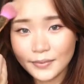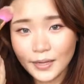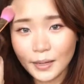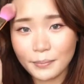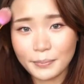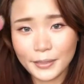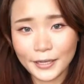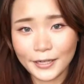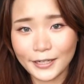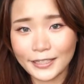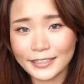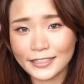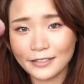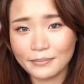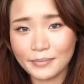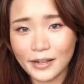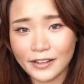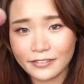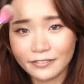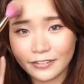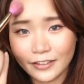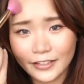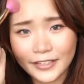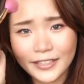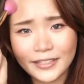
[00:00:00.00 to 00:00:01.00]
because of my
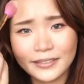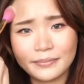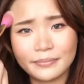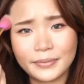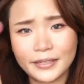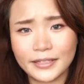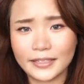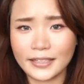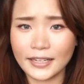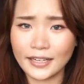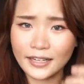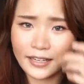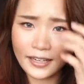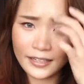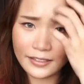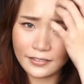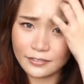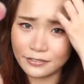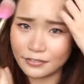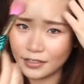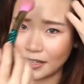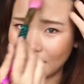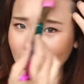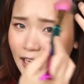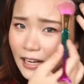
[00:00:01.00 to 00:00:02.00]
forehead, but I kind
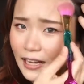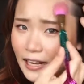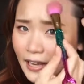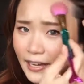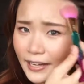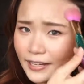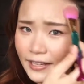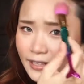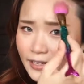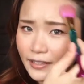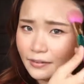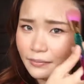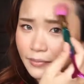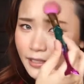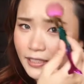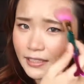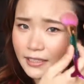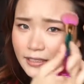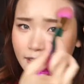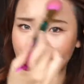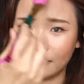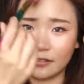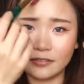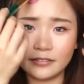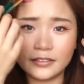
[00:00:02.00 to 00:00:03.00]
of really like it
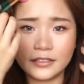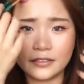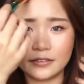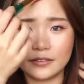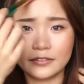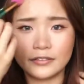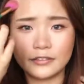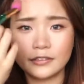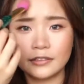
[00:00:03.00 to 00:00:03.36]
myself, so